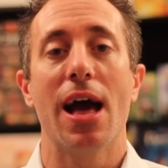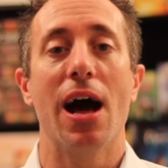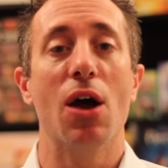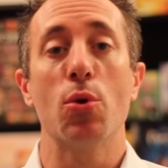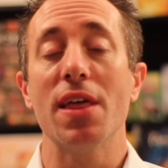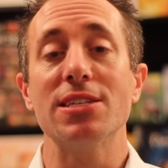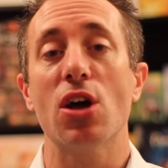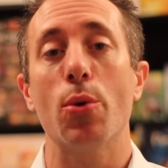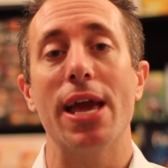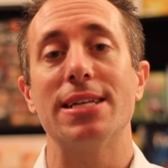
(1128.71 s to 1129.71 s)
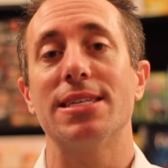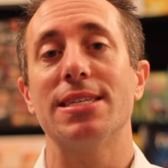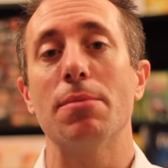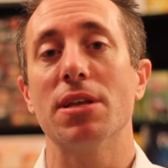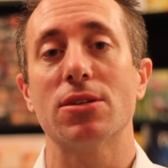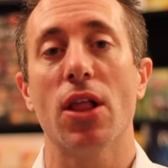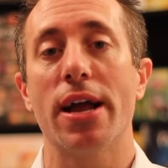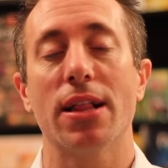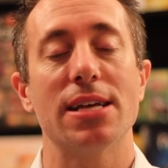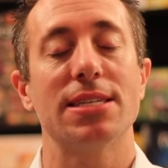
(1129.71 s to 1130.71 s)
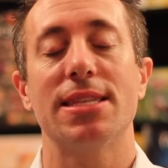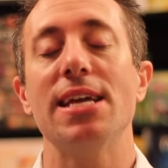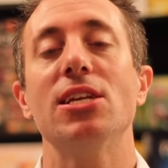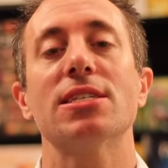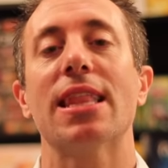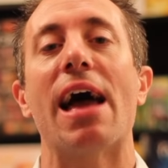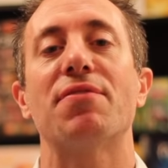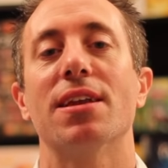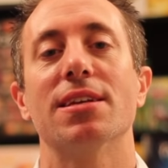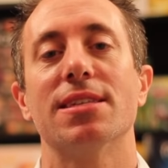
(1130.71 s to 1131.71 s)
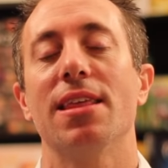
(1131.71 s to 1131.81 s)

and when they saw we had stemless wine glasses, they just laughed at us.